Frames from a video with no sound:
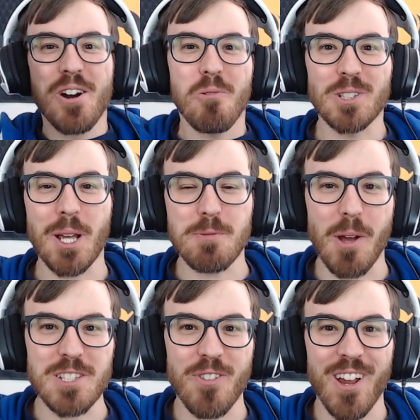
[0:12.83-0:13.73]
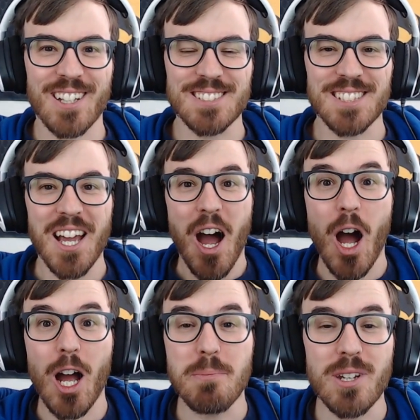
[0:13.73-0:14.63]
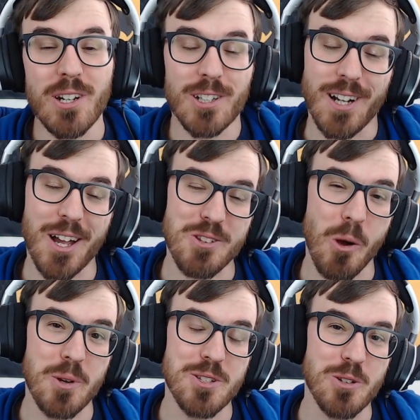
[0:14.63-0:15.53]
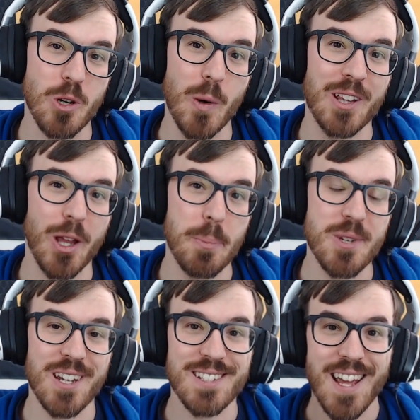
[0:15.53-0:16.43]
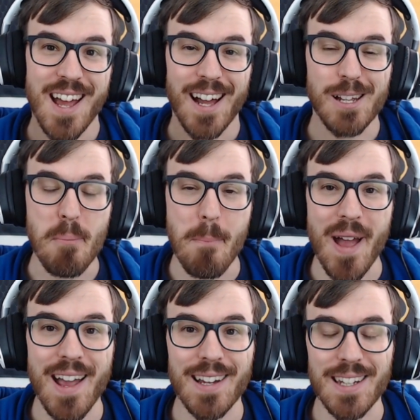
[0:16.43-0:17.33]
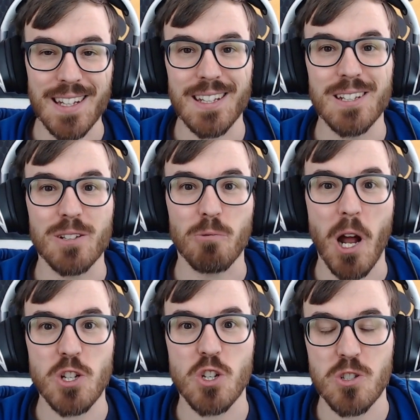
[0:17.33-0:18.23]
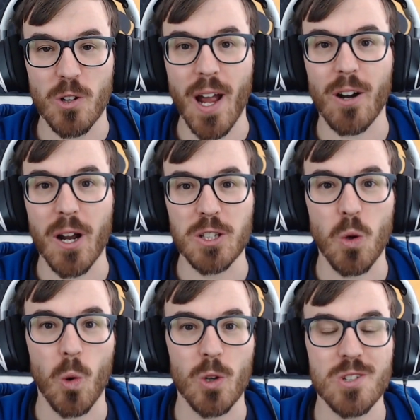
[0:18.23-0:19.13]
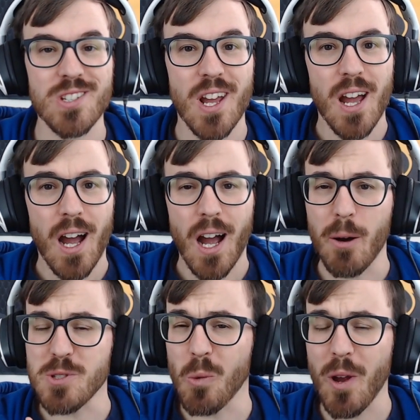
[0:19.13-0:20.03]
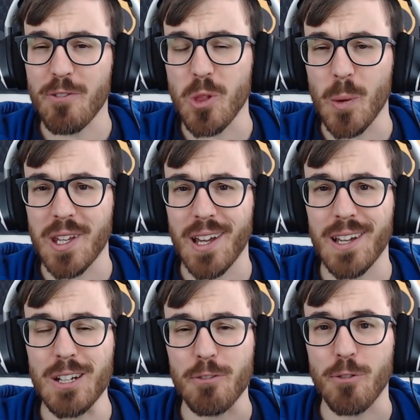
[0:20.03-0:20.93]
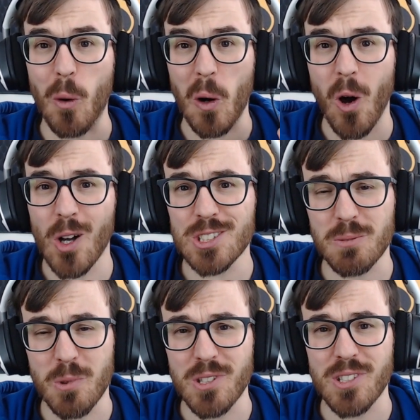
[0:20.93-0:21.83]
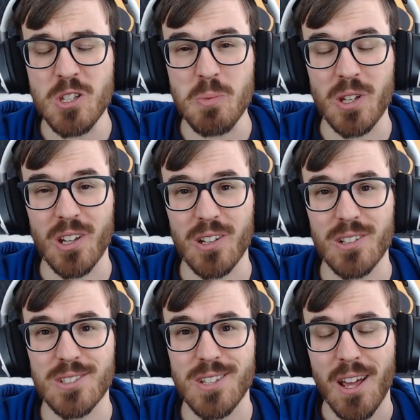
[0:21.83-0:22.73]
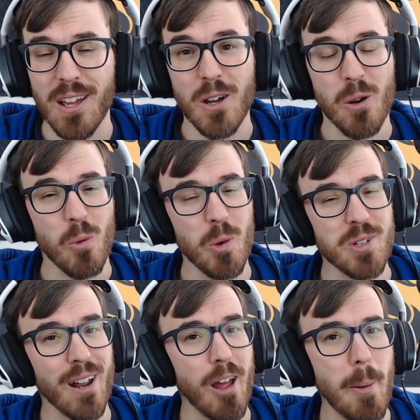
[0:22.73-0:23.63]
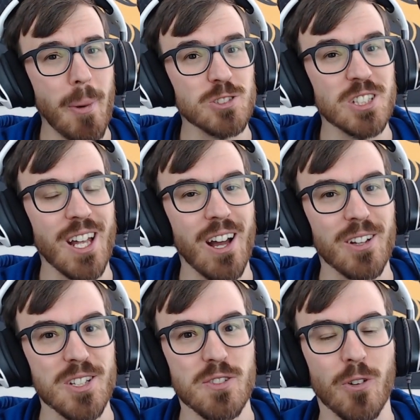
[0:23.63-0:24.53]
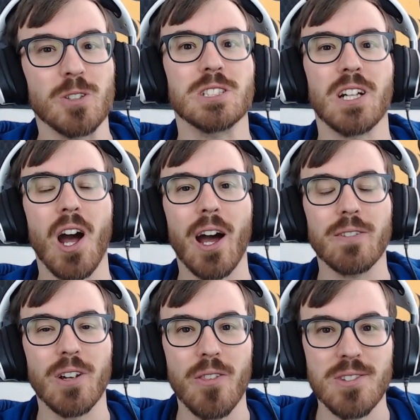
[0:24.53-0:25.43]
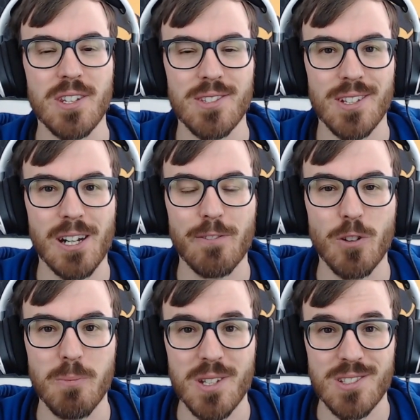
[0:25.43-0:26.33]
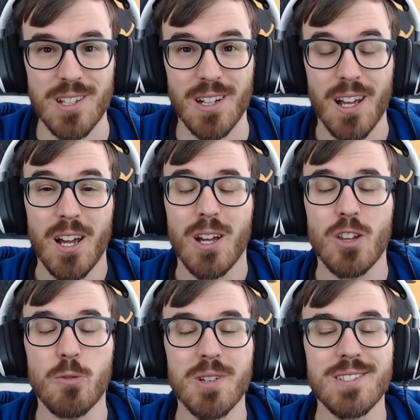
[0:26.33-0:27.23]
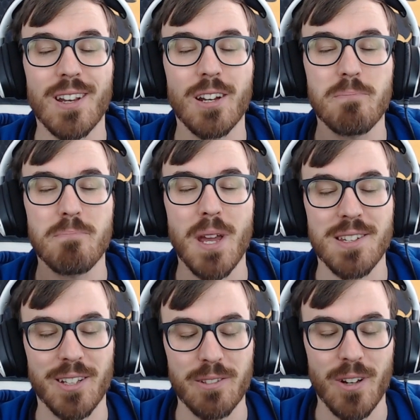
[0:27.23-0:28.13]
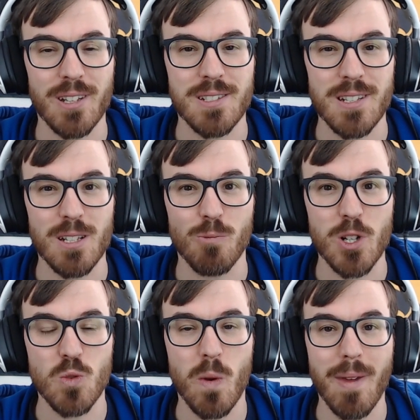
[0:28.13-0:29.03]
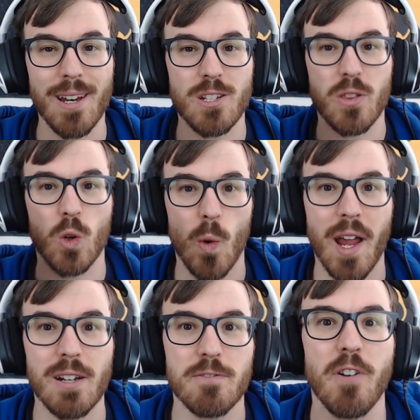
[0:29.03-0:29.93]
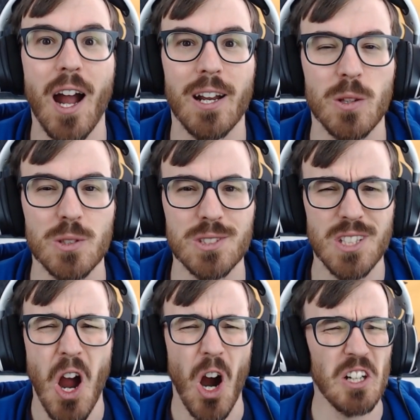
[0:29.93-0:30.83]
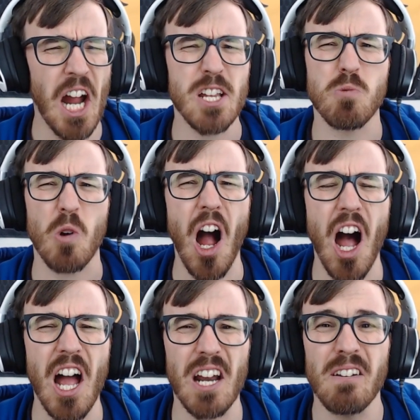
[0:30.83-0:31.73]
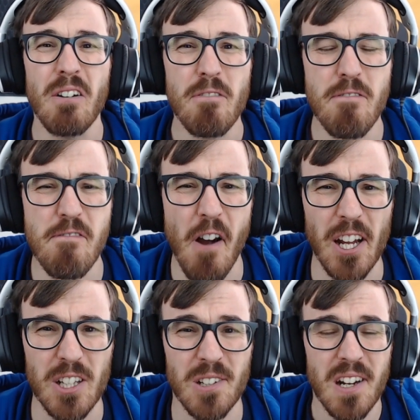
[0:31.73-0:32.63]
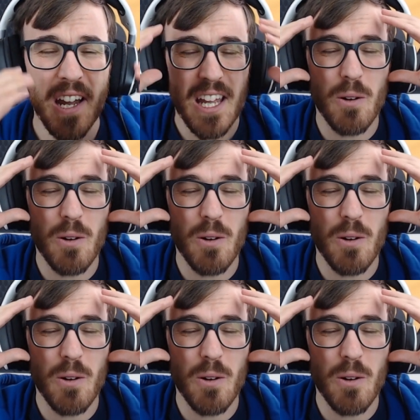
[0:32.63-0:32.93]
What's up, Splyce fans? I'm here, as always, to do your weekly update. I am back in Rochester at our headquarters. I was away for the weekend for awesome reasons because we were down at MLG Dallas, first COD event of the season, and if you missed it, you missed an amazing event in which we made it to the grand finals. Our guys were on fire.